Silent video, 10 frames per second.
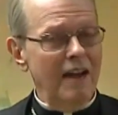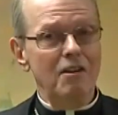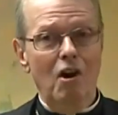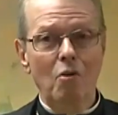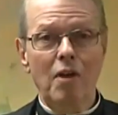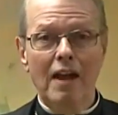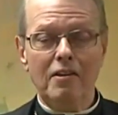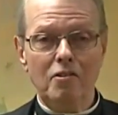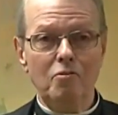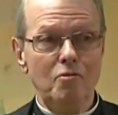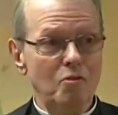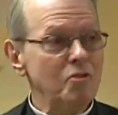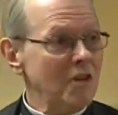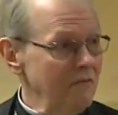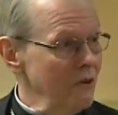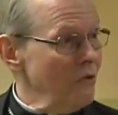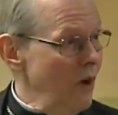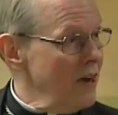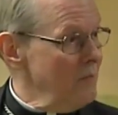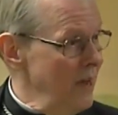I know that you, you suffer
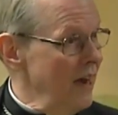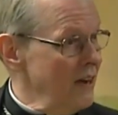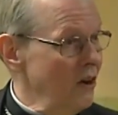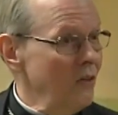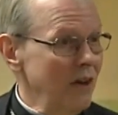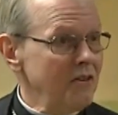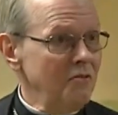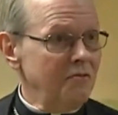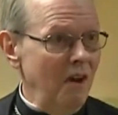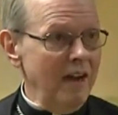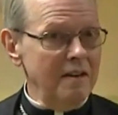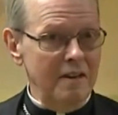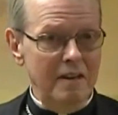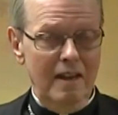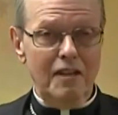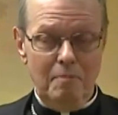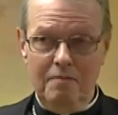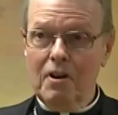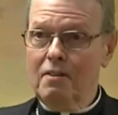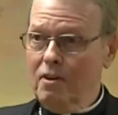quite a bit. I know that you find it's
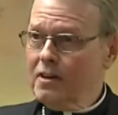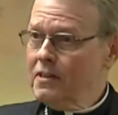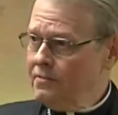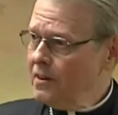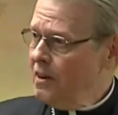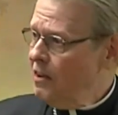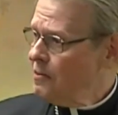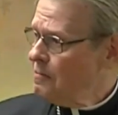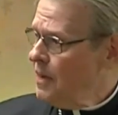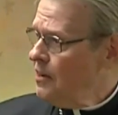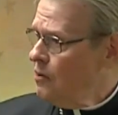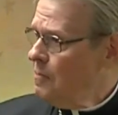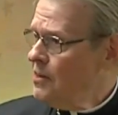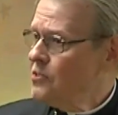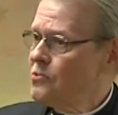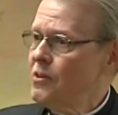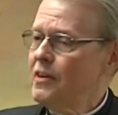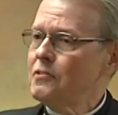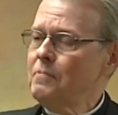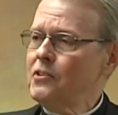been very, very difficult, you know,
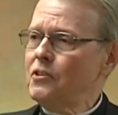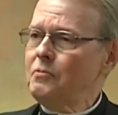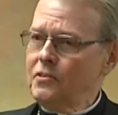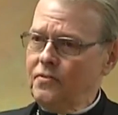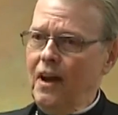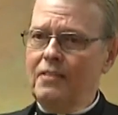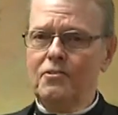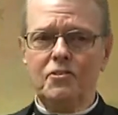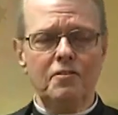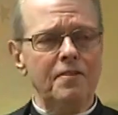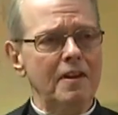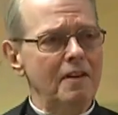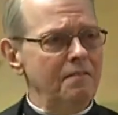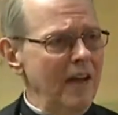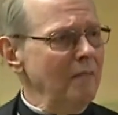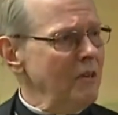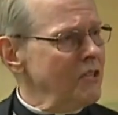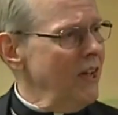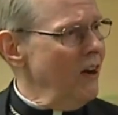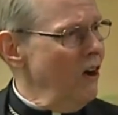ministering as bishops, as fathers of
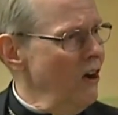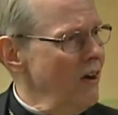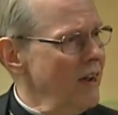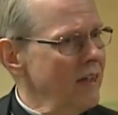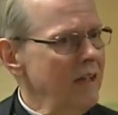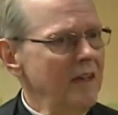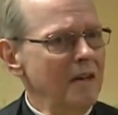families that are hurting.